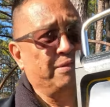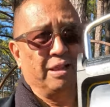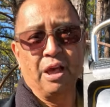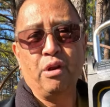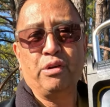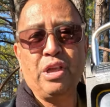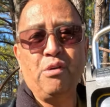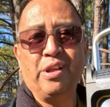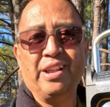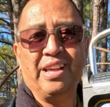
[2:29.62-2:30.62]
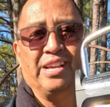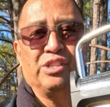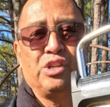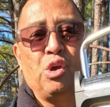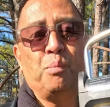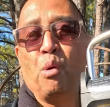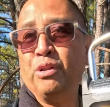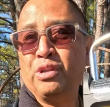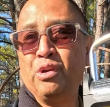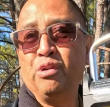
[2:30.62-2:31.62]
little unit is
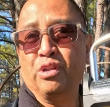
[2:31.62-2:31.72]
2.2 to